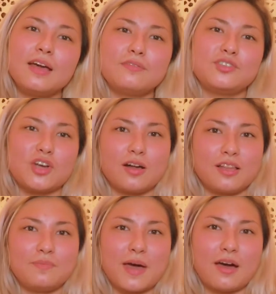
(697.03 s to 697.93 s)
of
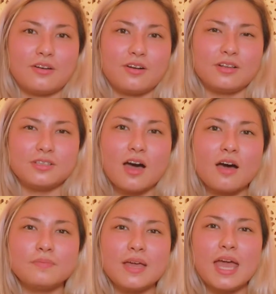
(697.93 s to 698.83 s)
chocolate powder on
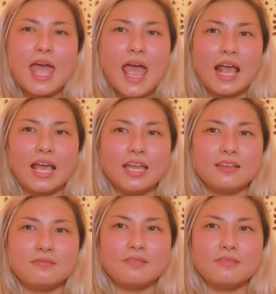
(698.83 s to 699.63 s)
top. And